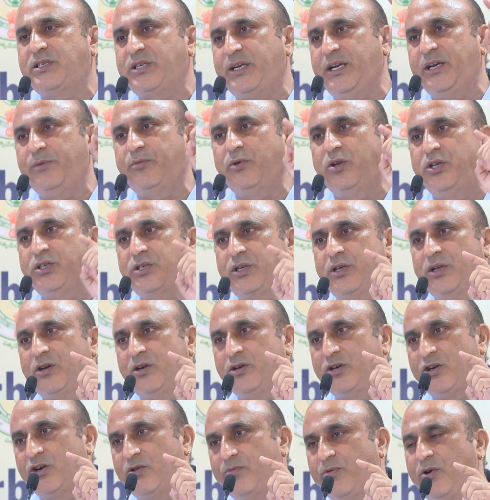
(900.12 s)
State Pollution
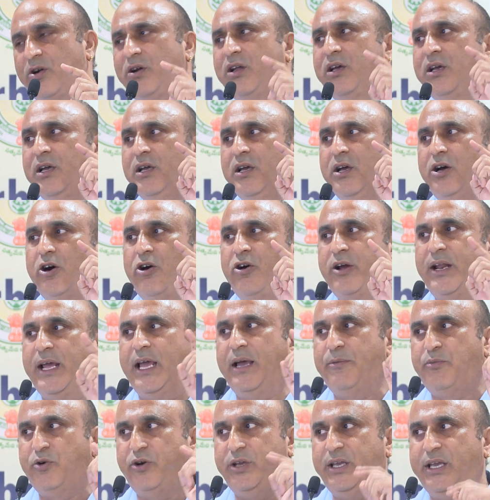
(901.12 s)
Control Board, or
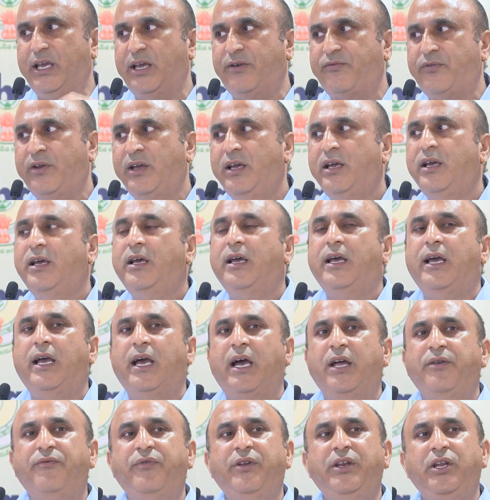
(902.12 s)
MOEF.
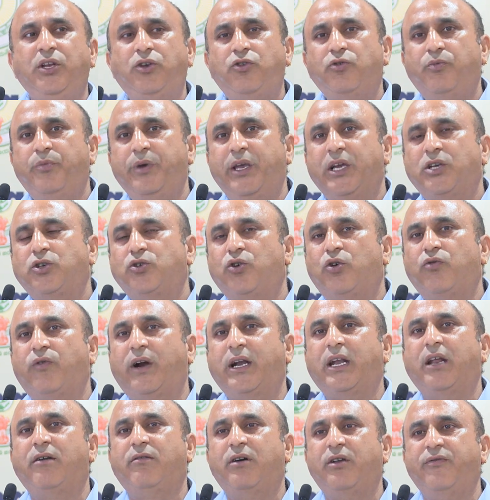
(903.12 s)
And we need to make sure
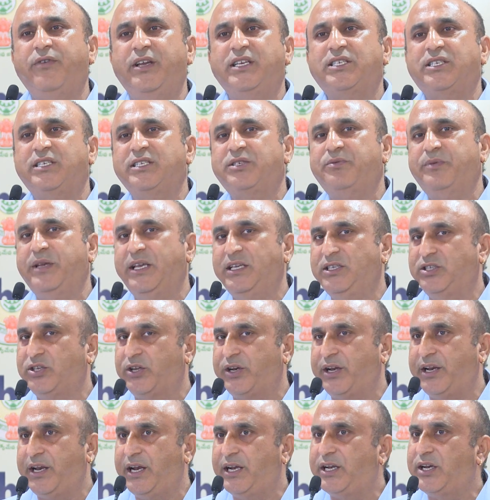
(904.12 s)
whatever waste is being
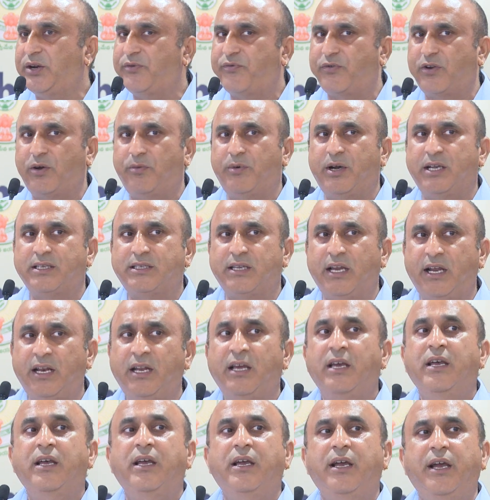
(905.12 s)
generated from our side,
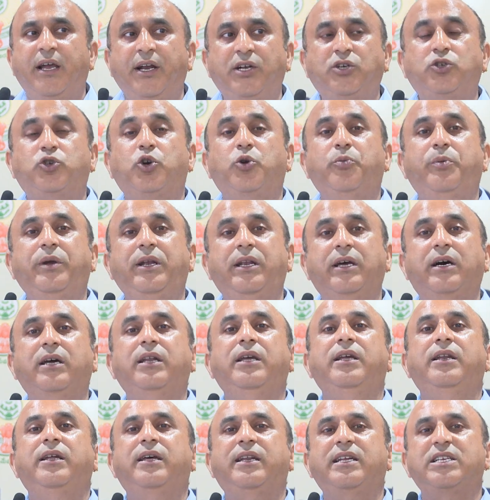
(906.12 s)
it should be done
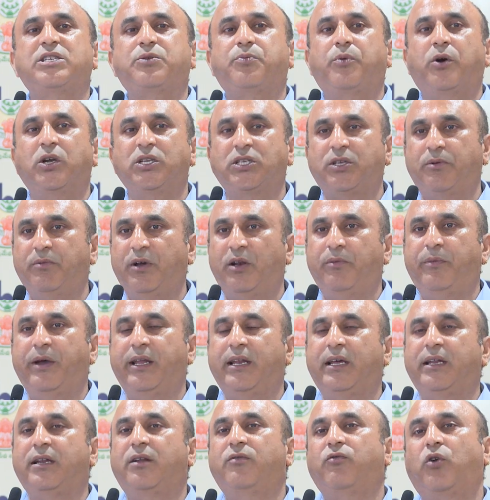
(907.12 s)
in a responsible
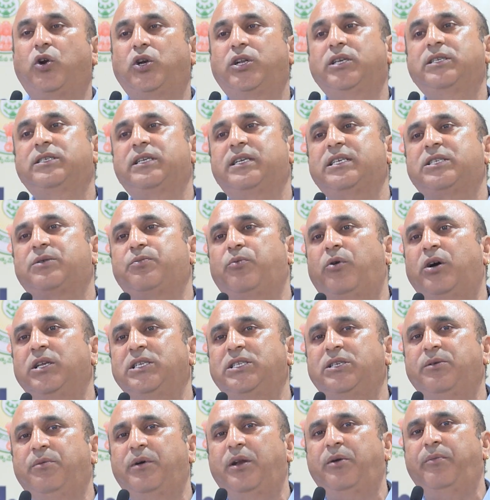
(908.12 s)
manner. And what is
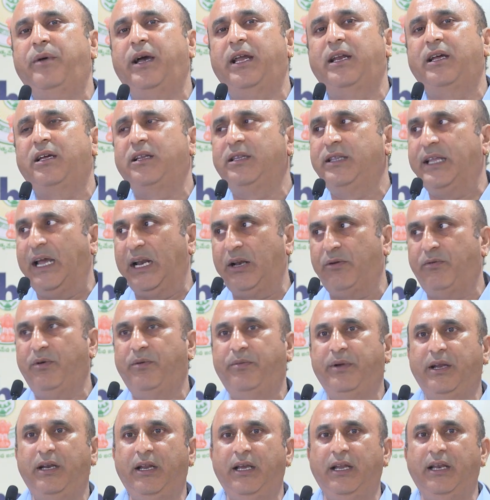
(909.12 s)
responsible manner? That will
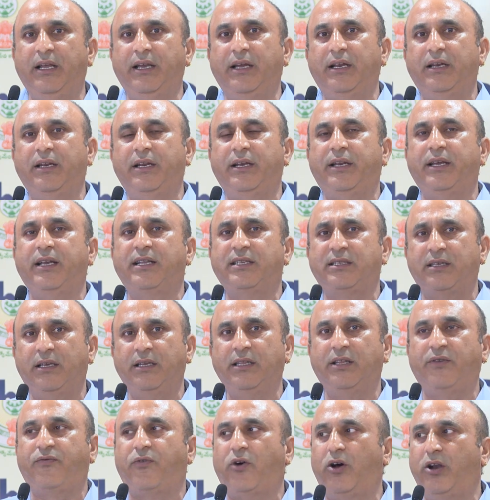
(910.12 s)
be dealing in details in
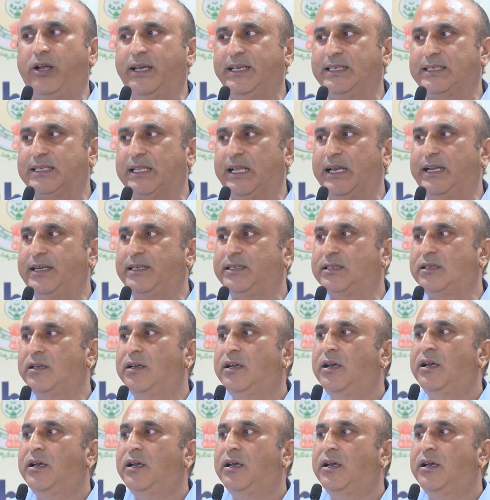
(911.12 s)
the following slides.